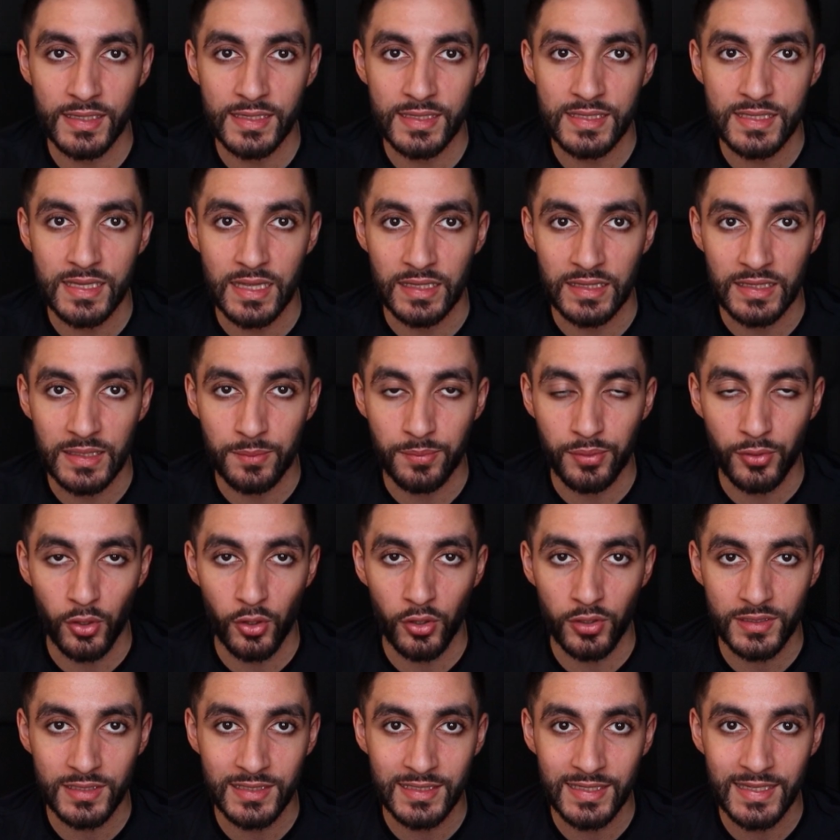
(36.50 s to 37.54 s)
this, the
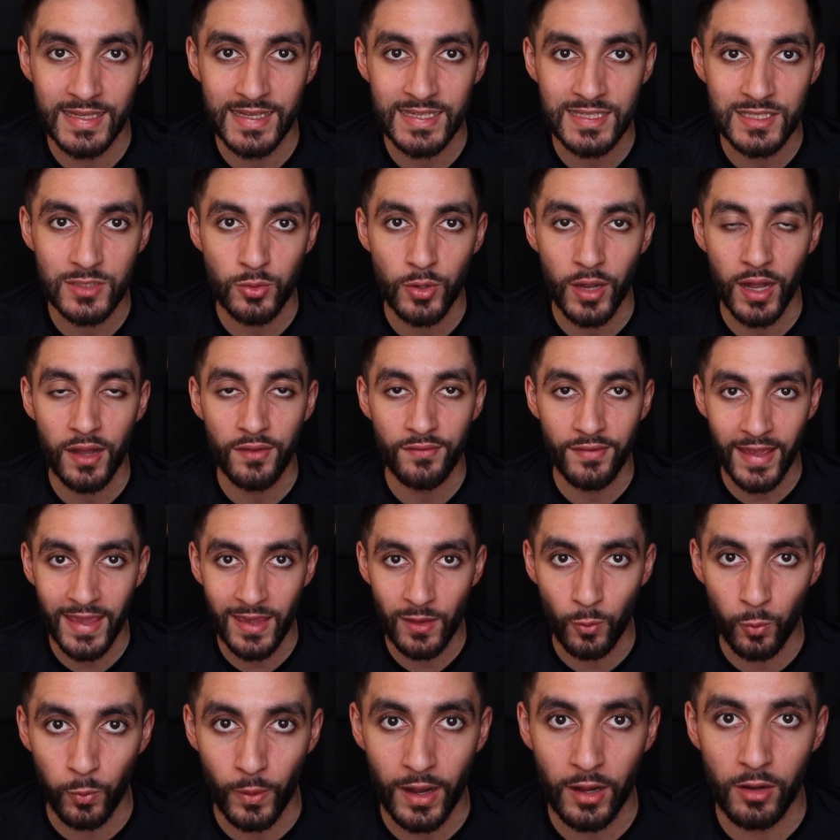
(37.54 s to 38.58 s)
product needs to have
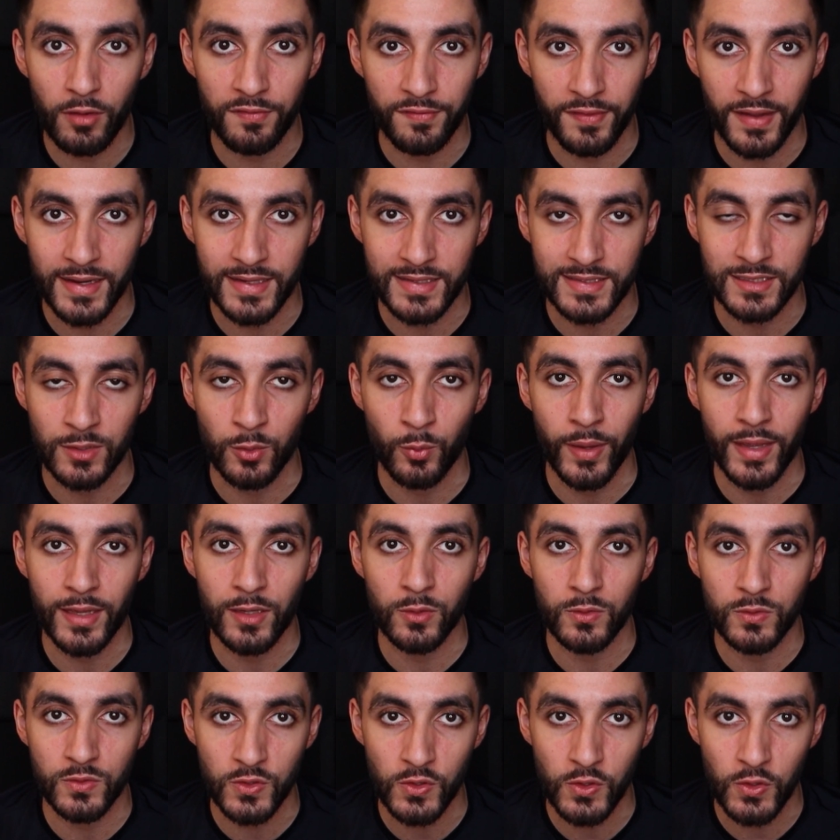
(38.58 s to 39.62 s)
a wow factor. We're
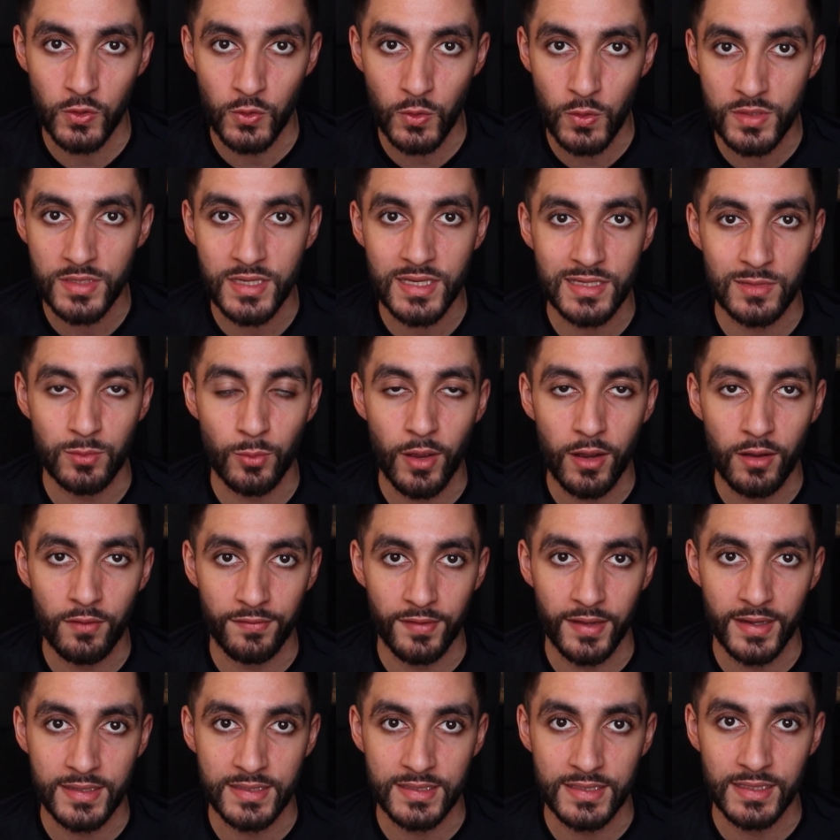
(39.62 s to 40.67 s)
going to use this wow
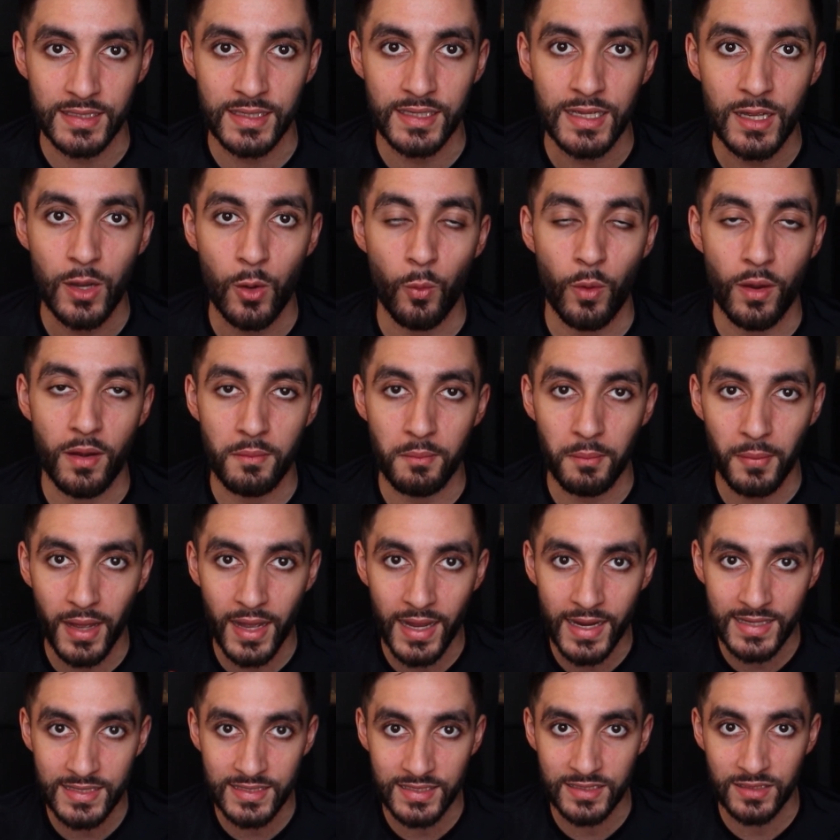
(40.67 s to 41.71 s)
factor when
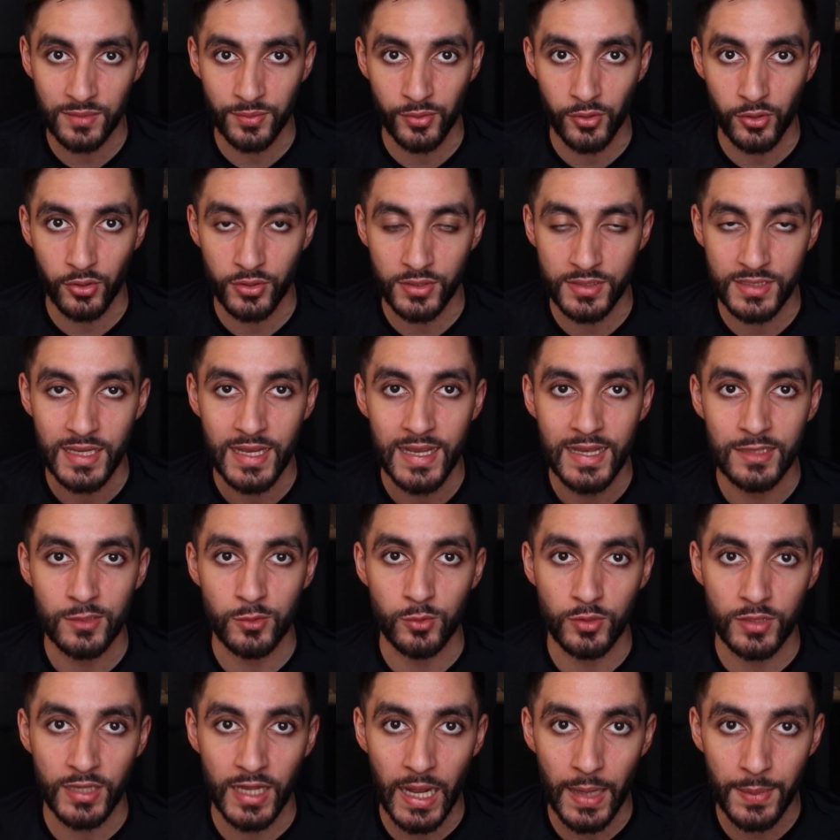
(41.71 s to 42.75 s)
marketing the products
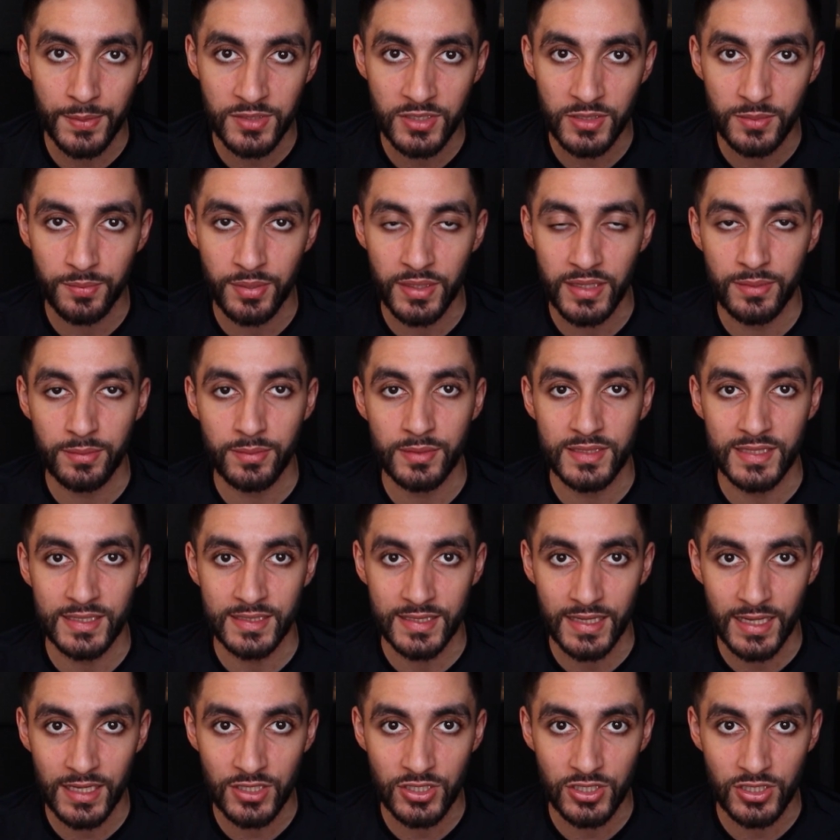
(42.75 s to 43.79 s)
to capture people's
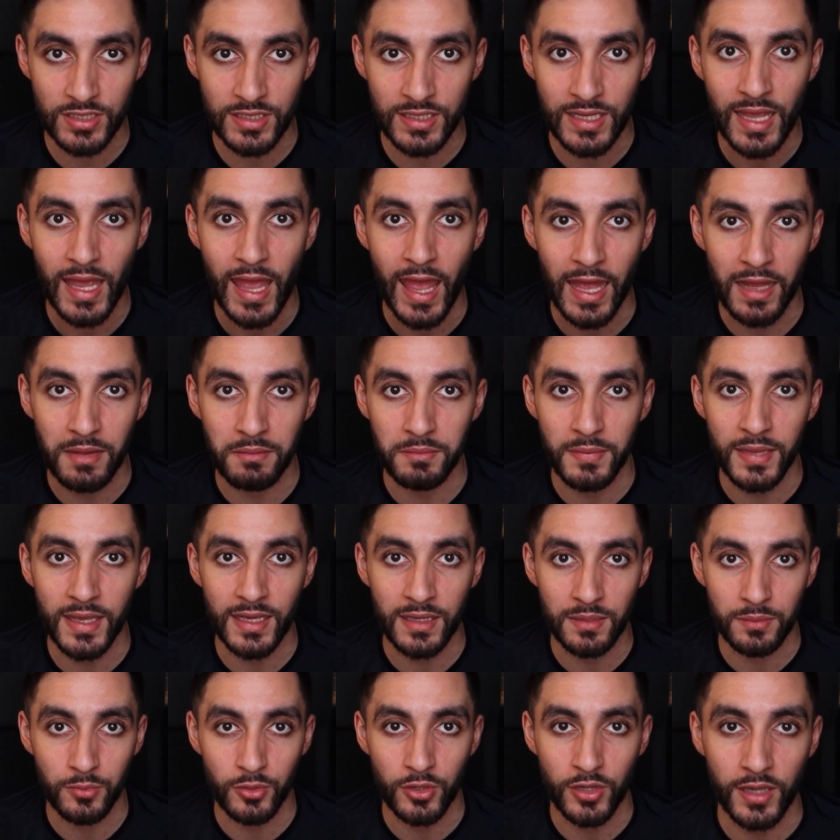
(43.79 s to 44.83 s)
attention and
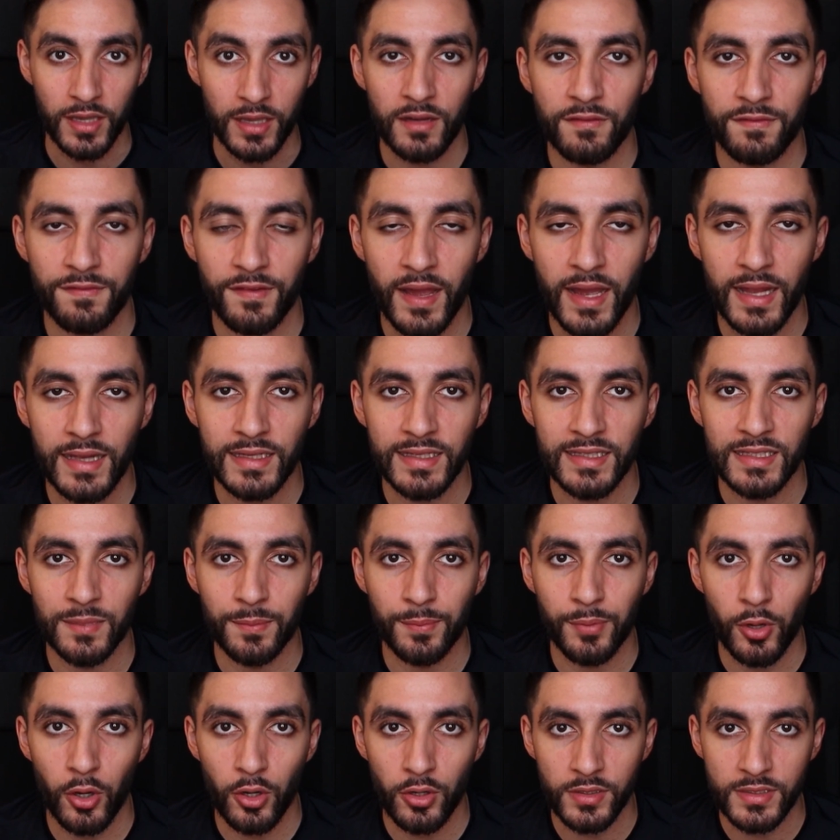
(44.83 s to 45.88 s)
make money. And finally,
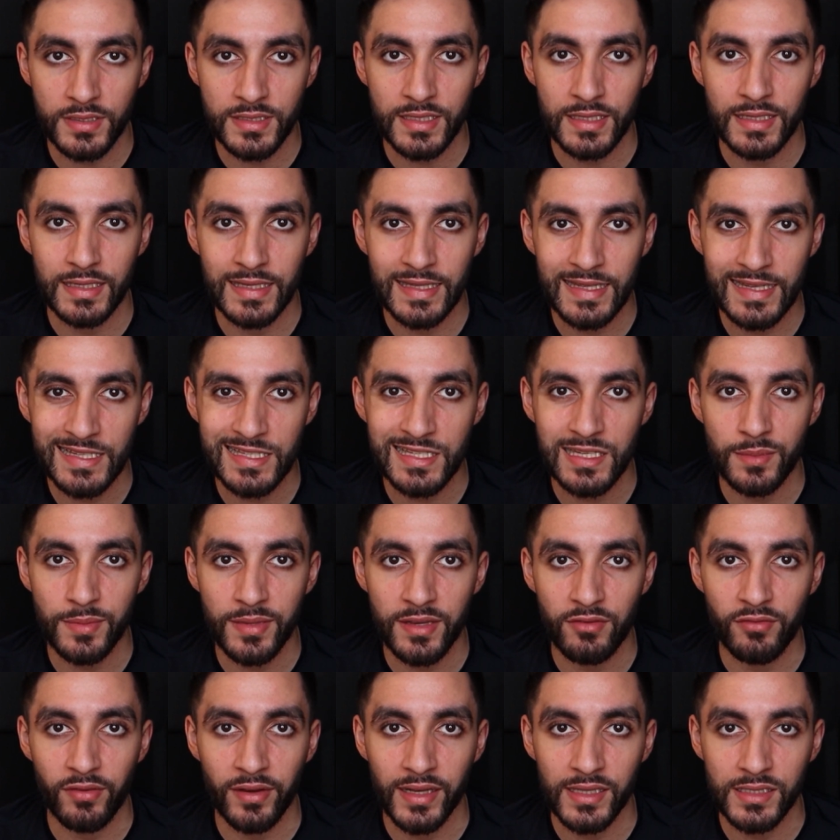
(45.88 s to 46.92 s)
the product needs to
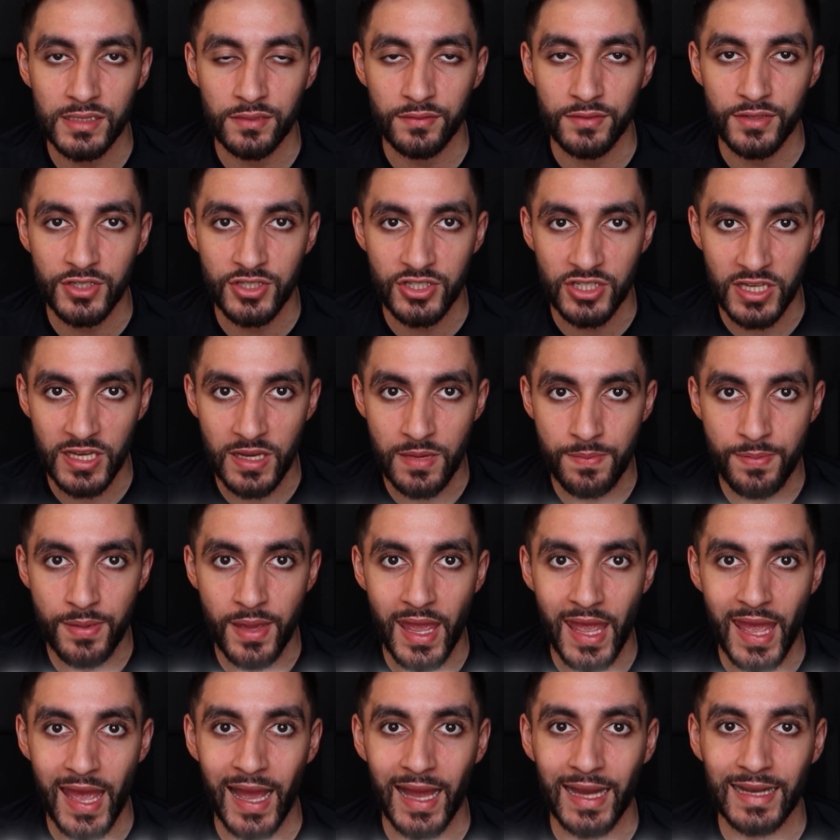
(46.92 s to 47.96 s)
be relatively cheap
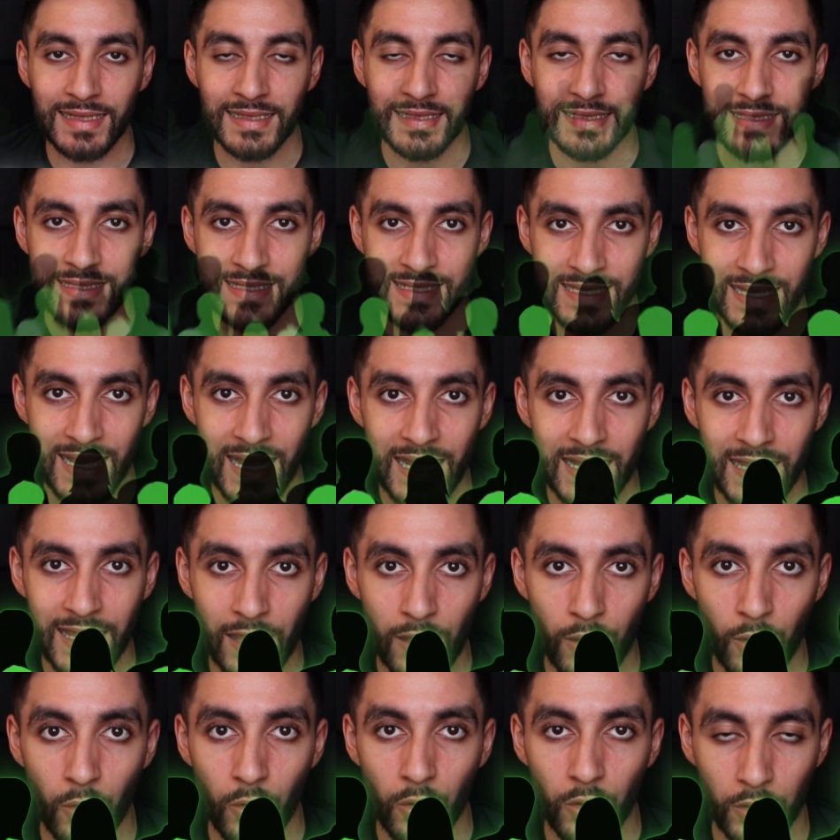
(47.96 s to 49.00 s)
and can
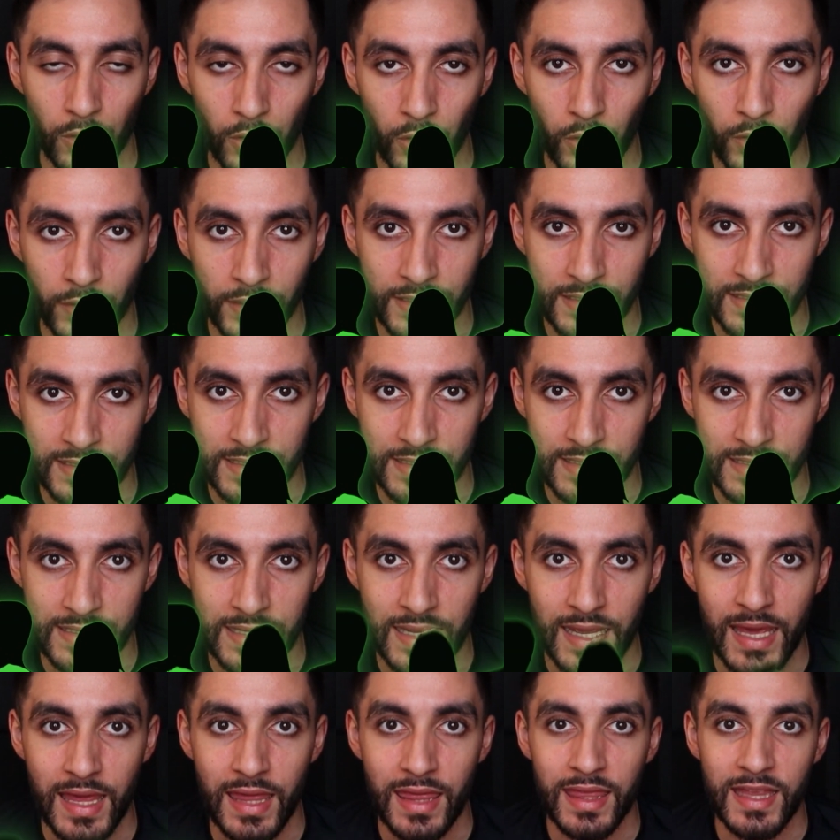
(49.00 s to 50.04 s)
target all audiences.